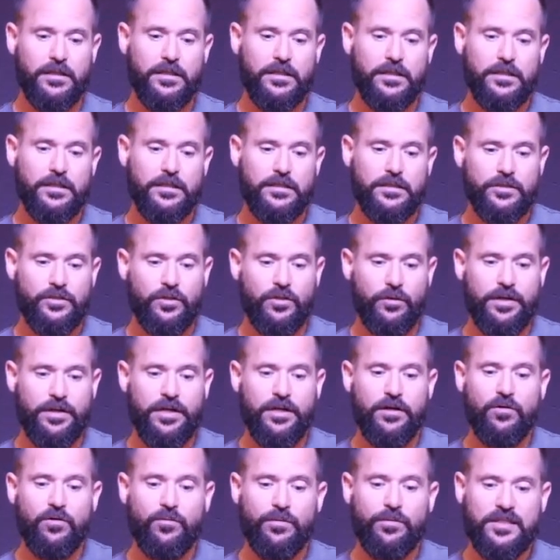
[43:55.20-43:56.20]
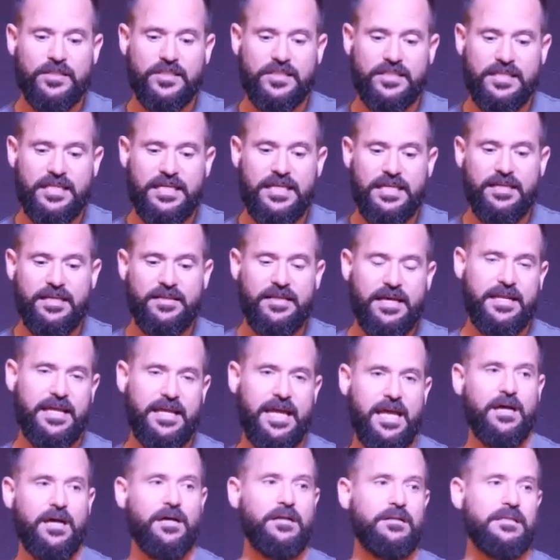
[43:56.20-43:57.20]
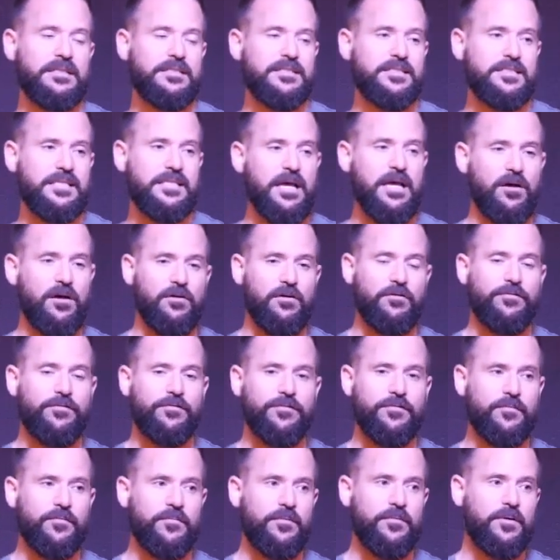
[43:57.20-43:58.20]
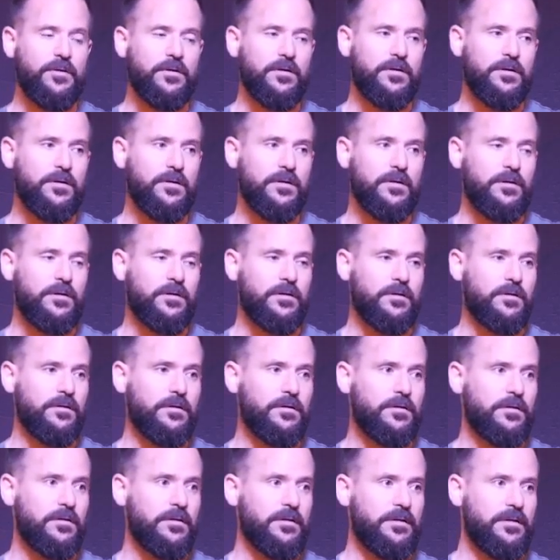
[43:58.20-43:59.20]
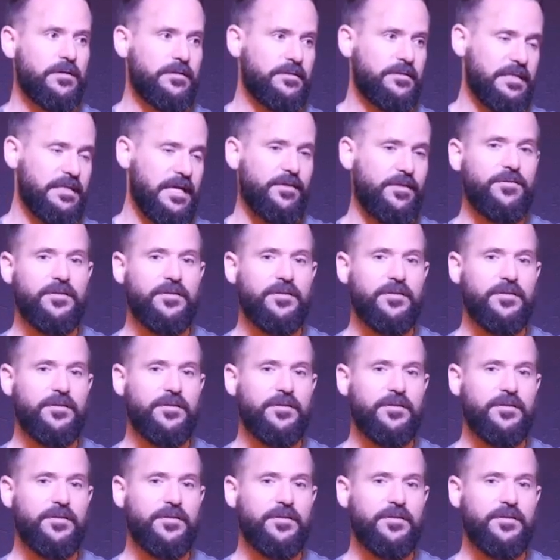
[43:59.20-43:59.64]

So here we see that hell itself, death and